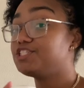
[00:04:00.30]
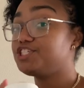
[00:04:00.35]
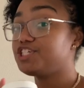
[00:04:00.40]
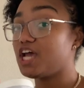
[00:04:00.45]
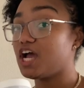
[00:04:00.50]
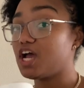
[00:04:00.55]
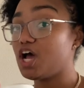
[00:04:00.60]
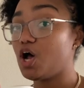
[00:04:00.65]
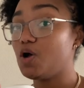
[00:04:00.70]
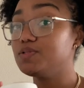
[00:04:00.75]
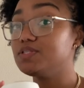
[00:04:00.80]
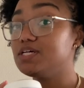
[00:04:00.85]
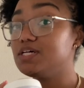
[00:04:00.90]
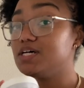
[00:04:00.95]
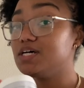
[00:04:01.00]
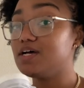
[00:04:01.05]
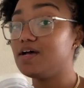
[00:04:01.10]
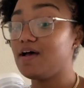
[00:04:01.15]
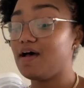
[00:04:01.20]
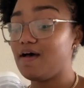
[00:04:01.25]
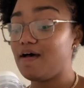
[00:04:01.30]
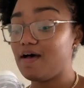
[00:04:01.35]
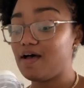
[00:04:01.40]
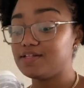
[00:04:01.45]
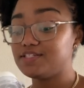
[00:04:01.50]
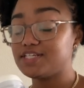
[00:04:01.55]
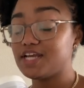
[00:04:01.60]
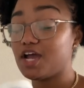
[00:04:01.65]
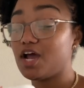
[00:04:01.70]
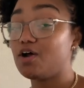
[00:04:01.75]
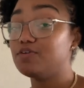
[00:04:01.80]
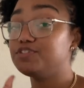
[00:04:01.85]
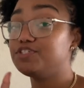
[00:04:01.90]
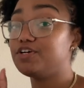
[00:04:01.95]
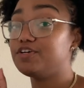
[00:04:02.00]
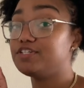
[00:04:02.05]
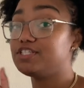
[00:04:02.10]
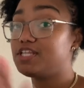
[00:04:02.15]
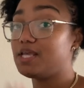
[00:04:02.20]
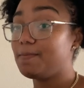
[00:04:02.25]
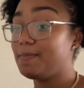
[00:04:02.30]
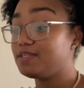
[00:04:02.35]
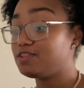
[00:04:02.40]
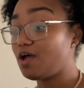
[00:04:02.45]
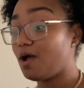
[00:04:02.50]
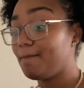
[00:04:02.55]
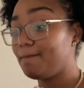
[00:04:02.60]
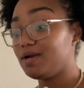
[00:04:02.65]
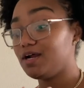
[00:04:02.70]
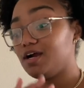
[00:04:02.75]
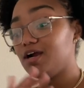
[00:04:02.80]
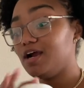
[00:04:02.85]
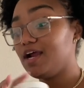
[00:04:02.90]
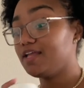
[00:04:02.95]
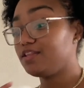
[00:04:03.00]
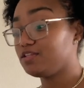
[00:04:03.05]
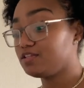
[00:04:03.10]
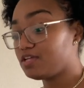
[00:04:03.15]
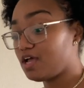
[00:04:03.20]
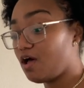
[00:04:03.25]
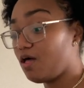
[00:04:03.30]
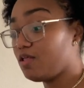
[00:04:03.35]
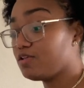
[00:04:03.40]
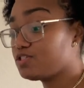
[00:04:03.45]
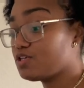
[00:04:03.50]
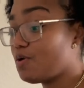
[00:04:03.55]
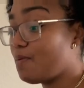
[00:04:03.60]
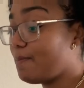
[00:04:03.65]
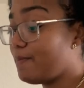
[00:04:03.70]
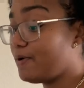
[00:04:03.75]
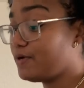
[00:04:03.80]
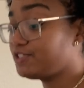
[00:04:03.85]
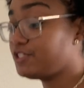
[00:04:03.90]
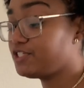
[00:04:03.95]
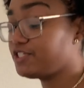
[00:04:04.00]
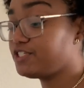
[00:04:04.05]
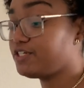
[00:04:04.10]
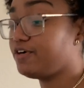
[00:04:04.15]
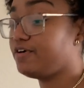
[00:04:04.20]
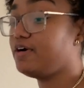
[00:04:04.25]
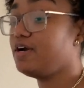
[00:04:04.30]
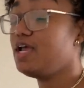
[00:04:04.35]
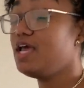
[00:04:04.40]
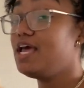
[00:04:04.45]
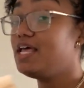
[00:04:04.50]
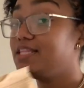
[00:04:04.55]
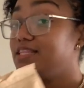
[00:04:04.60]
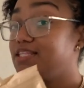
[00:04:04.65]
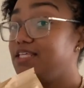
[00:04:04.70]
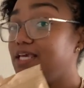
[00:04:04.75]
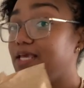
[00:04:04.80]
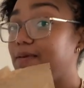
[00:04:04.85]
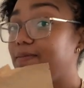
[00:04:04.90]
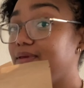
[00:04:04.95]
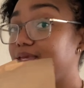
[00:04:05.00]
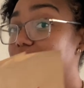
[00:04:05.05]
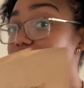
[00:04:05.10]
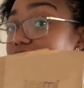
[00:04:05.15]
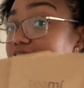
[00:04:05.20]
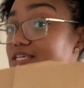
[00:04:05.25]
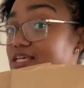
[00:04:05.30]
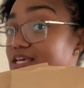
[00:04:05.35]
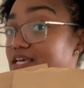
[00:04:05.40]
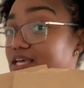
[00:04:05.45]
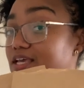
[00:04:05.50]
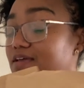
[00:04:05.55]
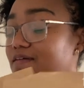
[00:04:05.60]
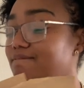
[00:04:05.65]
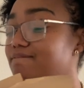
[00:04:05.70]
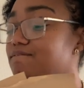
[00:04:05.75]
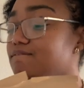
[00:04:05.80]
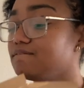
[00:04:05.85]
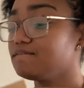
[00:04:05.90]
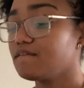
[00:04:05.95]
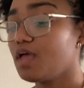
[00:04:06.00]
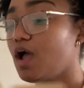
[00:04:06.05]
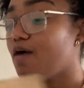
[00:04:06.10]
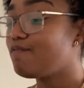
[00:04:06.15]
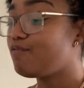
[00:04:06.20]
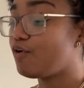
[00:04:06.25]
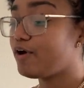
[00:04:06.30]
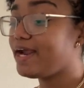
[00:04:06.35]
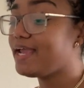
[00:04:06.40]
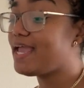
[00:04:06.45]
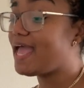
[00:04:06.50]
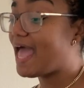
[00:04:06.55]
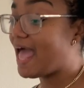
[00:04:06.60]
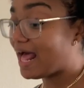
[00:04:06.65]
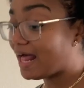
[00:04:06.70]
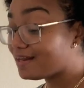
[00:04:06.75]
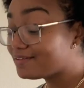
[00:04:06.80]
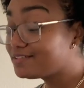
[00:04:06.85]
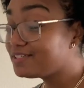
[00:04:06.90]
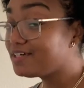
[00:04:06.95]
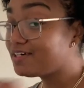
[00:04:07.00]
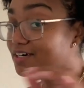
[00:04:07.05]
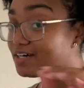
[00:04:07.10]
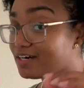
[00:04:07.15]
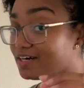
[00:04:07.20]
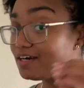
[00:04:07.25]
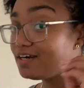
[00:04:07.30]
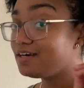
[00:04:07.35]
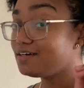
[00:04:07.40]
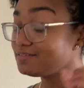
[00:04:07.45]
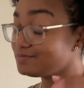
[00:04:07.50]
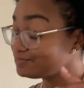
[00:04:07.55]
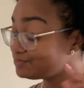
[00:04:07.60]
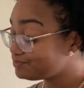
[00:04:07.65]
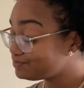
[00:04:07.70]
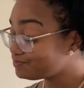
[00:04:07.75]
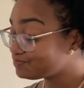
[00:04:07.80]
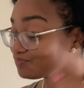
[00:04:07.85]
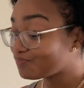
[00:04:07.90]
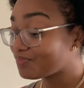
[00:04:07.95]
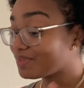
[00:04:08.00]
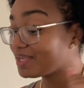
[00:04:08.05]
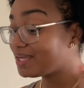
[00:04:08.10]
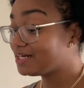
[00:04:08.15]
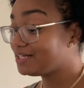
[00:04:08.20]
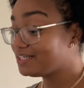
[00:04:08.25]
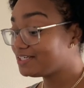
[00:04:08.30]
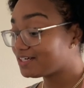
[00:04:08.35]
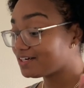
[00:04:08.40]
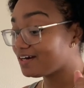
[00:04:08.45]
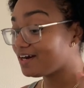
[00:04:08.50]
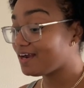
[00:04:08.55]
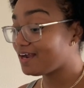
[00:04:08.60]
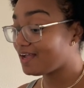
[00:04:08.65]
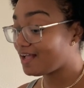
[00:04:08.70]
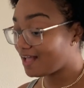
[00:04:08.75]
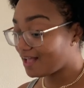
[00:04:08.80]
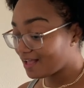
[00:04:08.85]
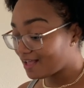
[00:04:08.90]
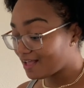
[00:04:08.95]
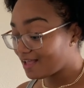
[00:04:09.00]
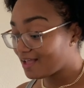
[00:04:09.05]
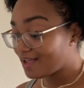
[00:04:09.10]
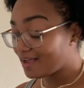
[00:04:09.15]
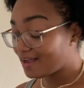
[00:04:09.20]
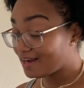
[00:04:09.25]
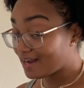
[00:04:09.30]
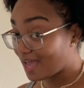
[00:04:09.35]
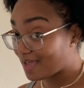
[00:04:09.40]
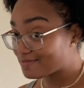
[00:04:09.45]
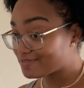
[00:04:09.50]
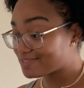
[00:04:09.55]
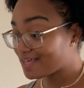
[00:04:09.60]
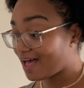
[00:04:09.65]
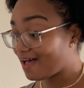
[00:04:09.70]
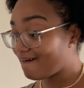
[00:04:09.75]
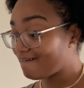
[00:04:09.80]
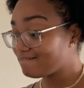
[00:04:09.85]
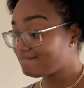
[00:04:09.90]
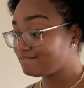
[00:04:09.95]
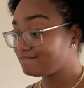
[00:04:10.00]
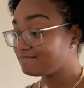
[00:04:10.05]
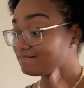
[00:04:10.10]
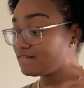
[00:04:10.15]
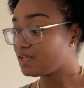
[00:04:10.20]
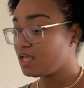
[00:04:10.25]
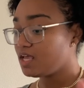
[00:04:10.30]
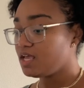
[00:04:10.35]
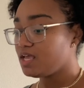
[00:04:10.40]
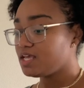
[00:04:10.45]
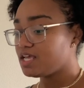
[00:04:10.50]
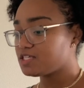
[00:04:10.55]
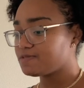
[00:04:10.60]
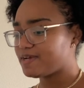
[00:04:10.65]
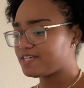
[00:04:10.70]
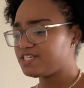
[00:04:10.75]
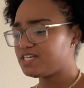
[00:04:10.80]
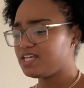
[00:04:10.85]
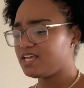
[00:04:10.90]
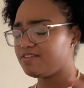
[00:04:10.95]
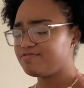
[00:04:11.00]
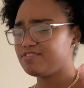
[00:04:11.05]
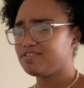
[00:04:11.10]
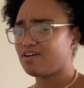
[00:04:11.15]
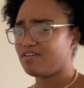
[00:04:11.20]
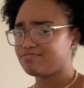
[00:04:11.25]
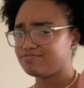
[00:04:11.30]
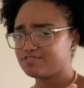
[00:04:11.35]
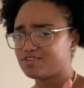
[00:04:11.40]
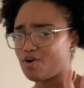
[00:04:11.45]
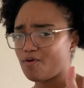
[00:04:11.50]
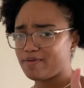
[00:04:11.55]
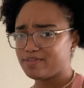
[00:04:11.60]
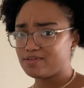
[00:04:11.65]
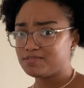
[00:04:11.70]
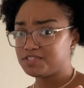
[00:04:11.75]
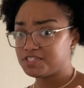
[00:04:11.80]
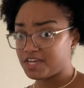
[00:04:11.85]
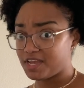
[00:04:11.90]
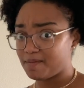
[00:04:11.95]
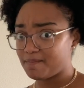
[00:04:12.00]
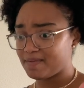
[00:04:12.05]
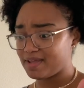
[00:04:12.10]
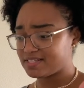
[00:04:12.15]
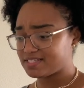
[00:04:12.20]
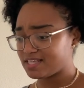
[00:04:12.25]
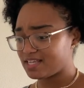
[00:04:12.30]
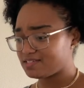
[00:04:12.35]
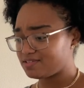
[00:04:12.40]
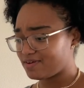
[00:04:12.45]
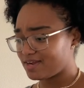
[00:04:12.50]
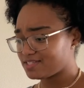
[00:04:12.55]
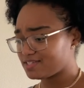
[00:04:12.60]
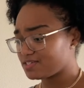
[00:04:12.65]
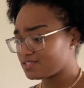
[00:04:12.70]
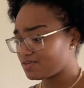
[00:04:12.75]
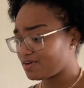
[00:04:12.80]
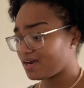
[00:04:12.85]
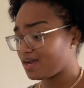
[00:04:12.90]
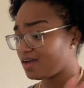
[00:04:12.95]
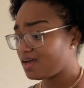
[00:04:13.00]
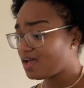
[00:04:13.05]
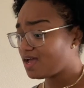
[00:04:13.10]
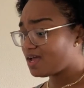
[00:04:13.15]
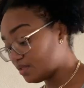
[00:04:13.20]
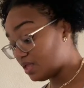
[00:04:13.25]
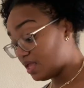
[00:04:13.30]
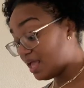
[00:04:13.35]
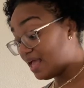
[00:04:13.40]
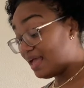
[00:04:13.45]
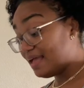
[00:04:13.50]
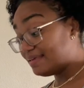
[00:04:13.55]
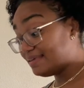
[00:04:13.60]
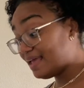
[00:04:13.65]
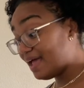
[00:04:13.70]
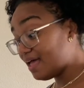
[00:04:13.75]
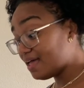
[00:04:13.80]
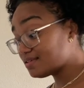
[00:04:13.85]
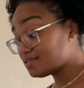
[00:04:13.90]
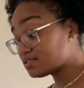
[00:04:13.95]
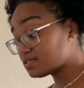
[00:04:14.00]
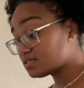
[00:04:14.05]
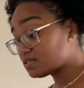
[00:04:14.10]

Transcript: check out your TEAMI tumbler, and also purchase your TEAMI tea for a healthier, cleaner lifestyle, especially if you love going to gym, etc., etc. Yes,